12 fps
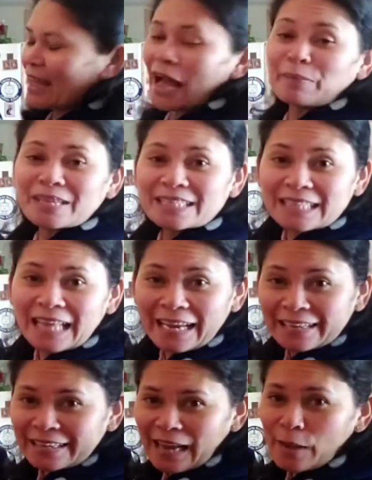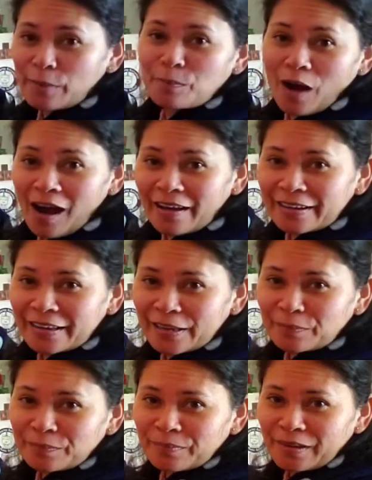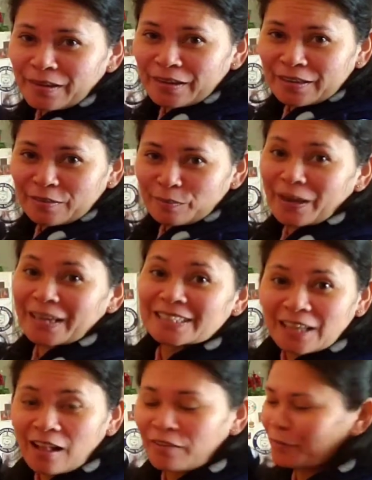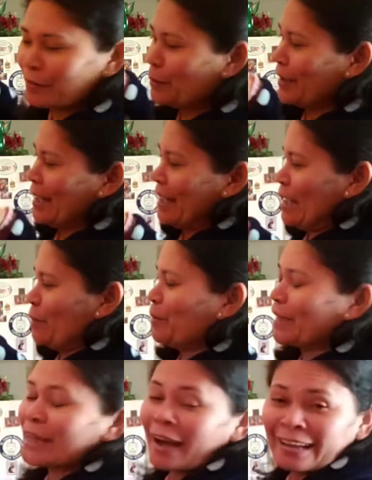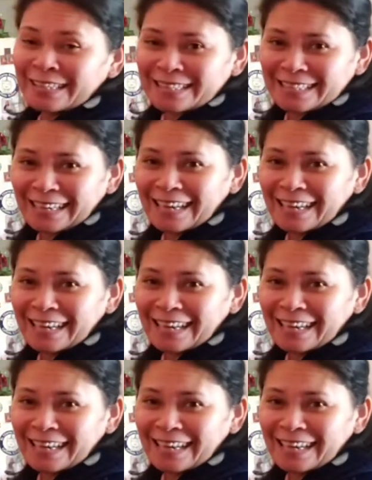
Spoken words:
I'm excited. I bought it myself because